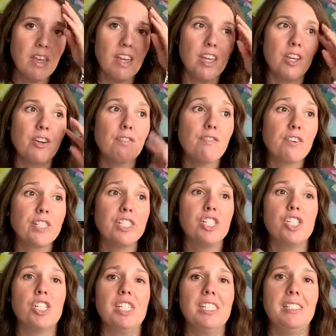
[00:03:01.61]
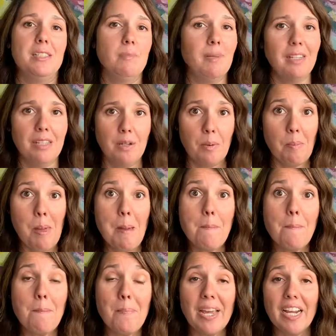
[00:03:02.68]
your furniture needs to be a little bit
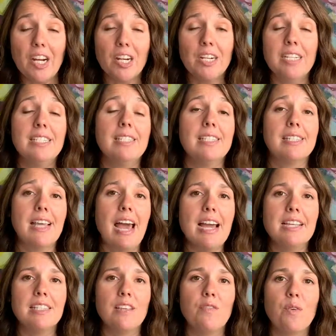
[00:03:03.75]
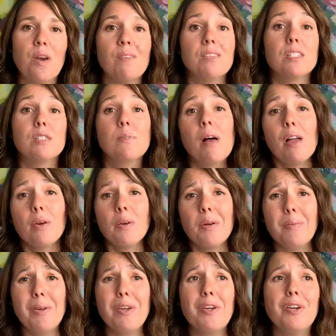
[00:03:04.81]
bigger in size. If you have a smaller
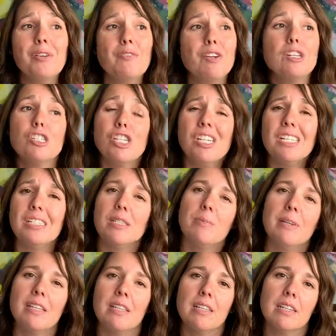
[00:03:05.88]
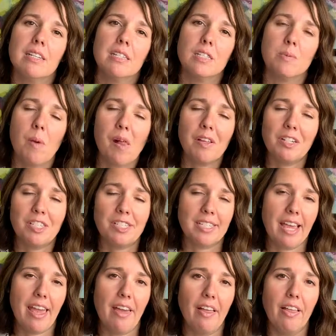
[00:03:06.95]
room, your furniture needs to be a little smaller
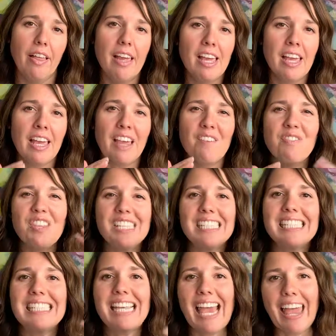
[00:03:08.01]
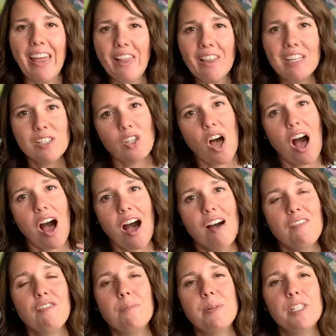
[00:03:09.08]
scale. If the scale is
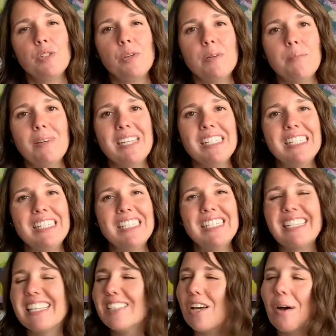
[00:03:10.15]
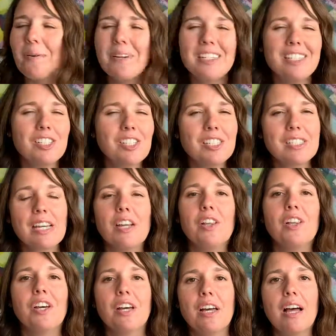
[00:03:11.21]
off between pieces, it's always just going to
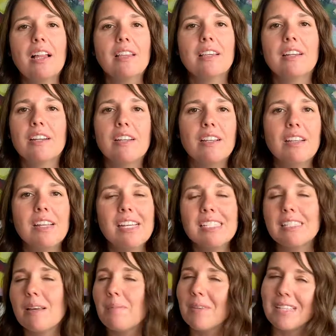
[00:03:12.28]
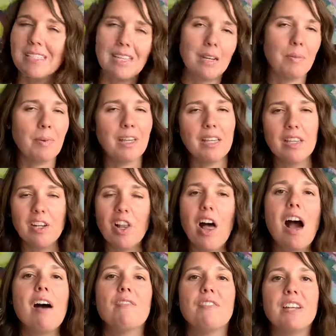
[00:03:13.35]
look something's going to be a little
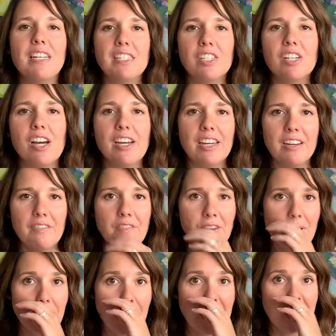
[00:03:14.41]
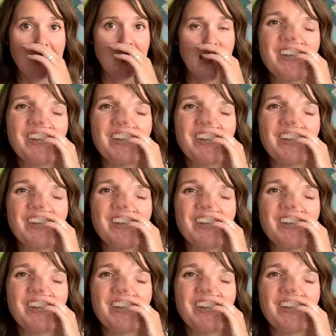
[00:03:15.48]
off and it's not going to fit right.